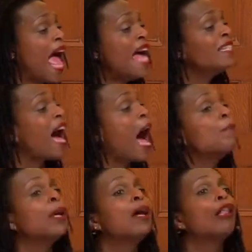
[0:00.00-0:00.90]
and
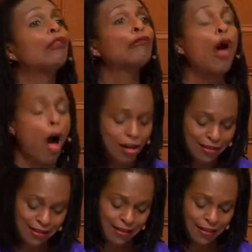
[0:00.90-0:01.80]
I'm
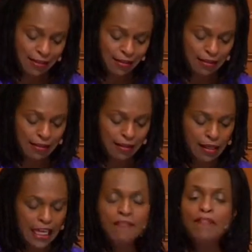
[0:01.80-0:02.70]
lost
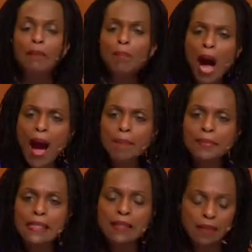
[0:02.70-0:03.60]
if it
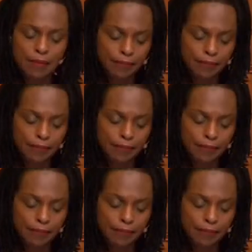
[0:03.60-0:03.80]
pops.